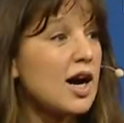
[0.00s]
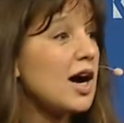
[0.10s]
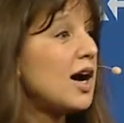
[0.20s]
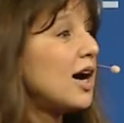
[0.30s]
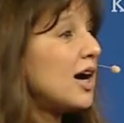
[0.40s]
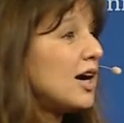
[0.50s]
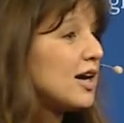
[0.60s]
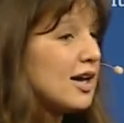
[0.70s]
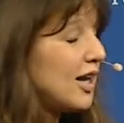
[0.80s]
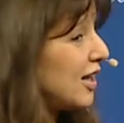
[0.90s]

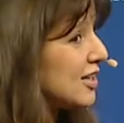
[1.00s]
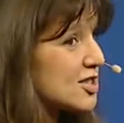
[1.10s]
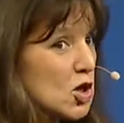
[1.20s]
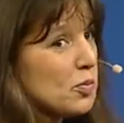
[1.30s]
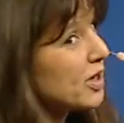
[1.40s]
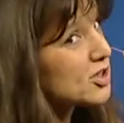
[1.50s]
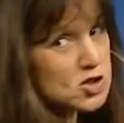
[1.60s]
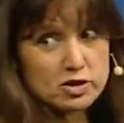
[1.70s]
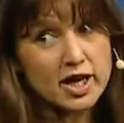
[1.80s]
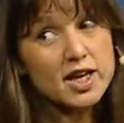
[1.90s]
Uh, and there's no better
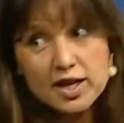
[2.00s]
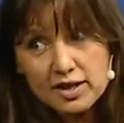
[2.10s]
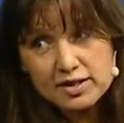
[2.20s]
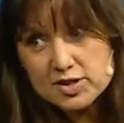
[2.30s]
training in